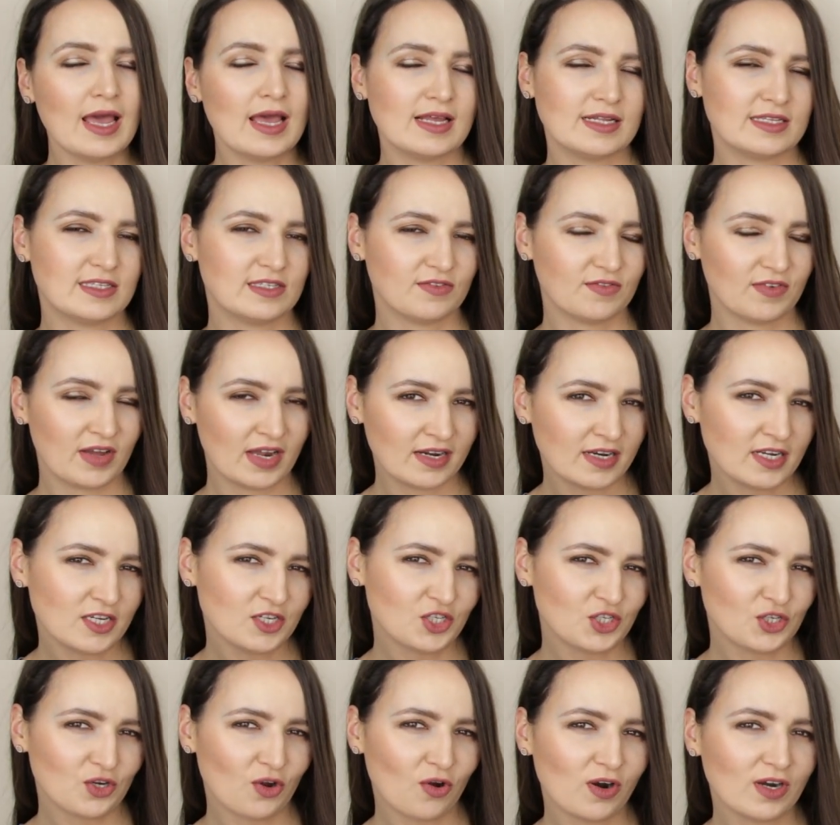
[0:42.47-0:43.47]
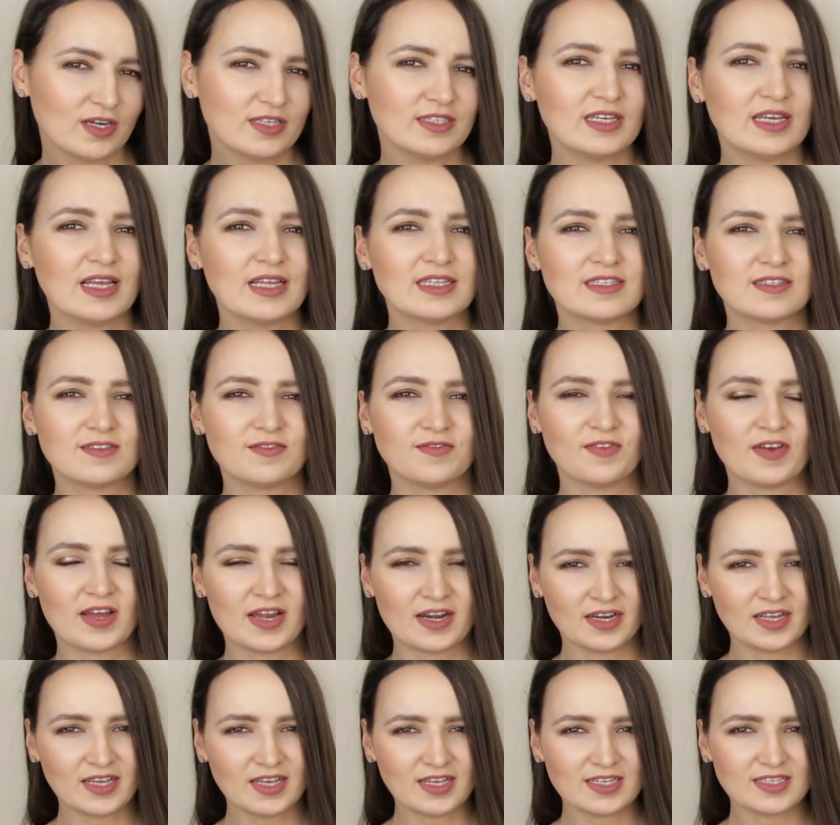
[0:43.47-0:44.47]
It's very short, it's
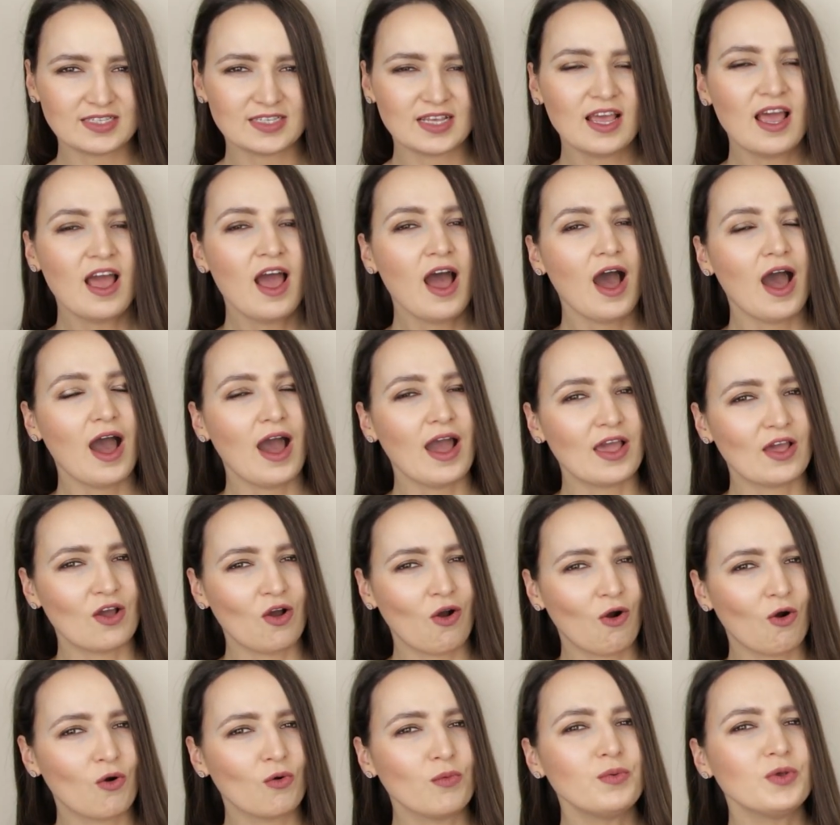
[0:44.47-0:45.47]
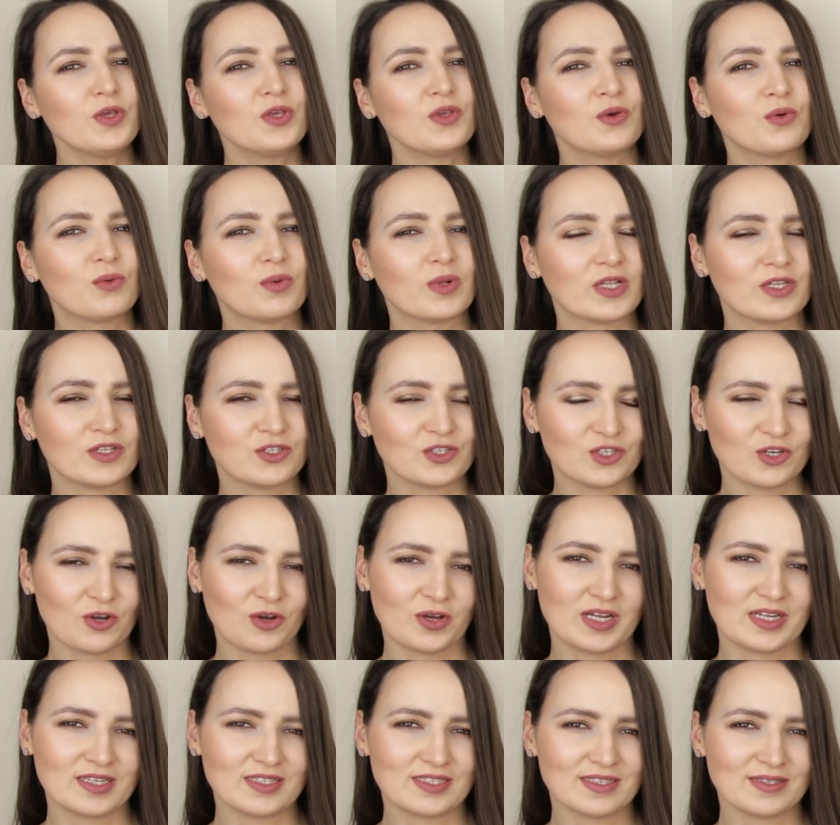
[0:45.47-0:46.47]
very easy. I hope you will
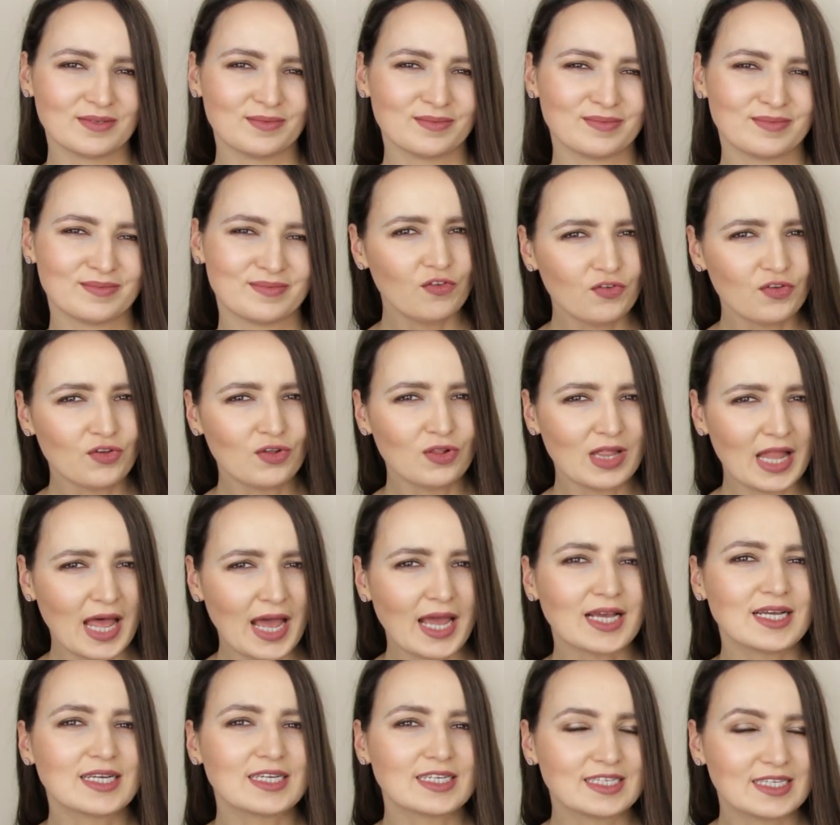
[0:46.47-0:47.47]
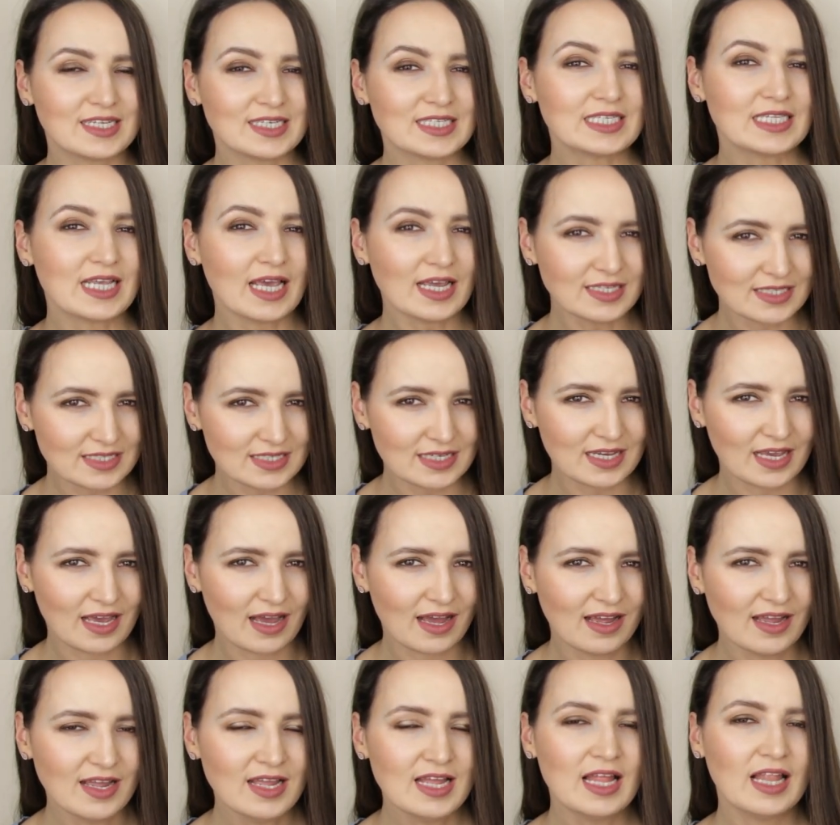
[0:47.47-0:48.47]
enjoy it. If you like this
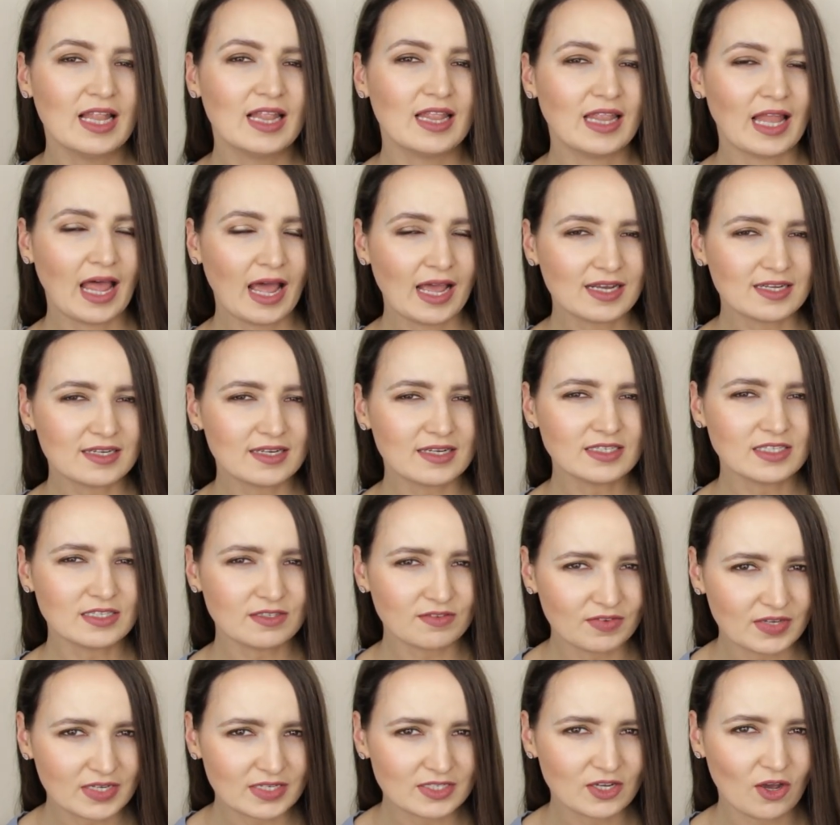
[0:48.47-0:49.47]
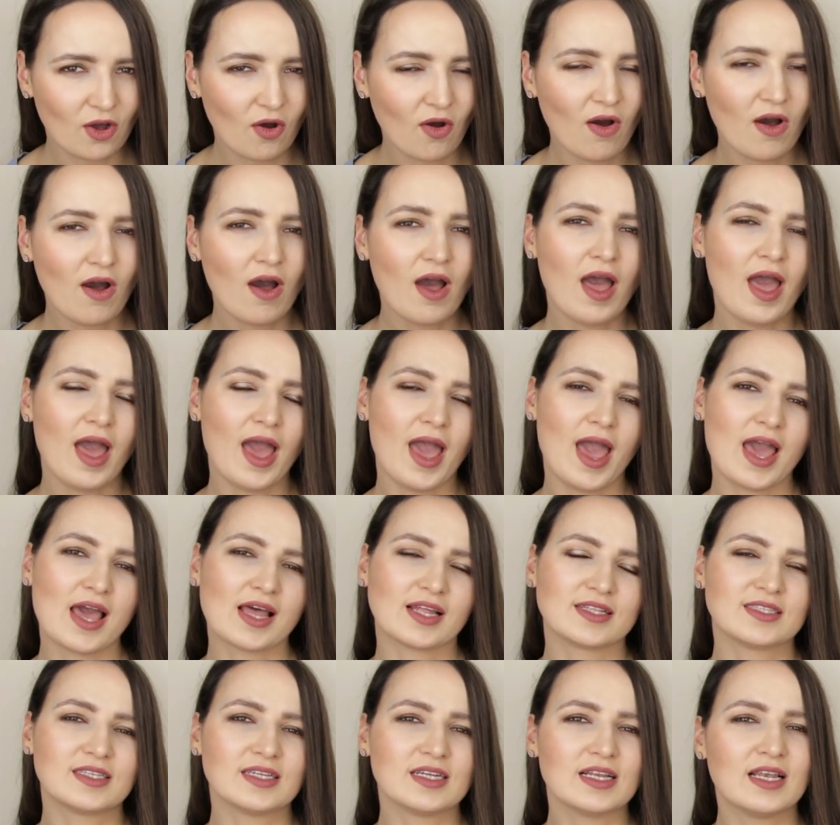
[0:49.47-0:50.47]
idea, like this video
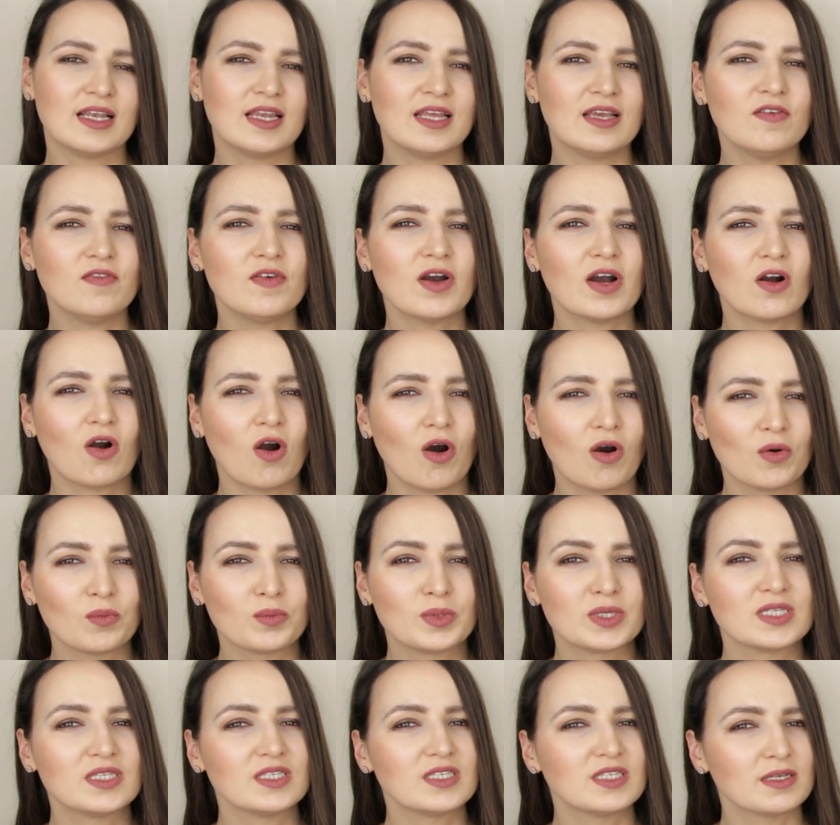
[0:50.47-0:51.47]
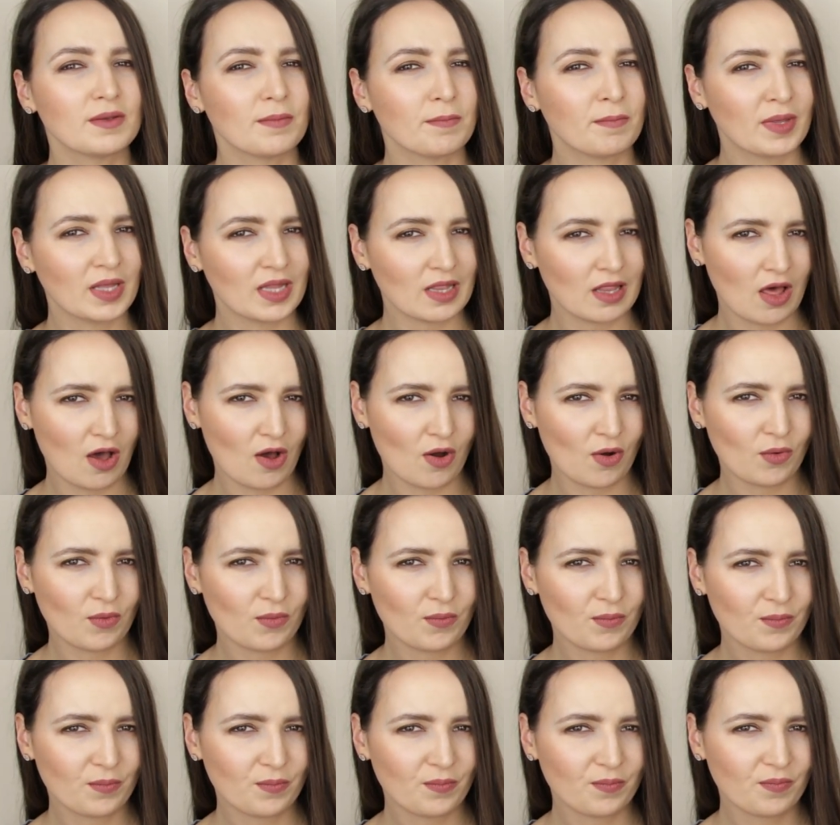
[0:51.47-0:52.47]
and leave a comment
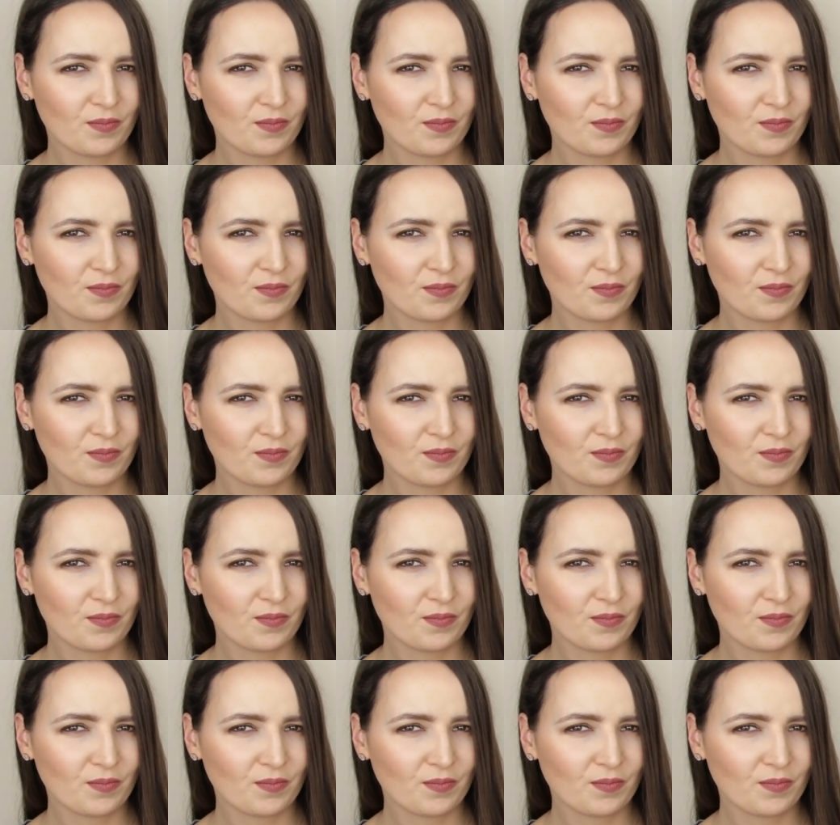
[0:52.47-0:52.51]
below.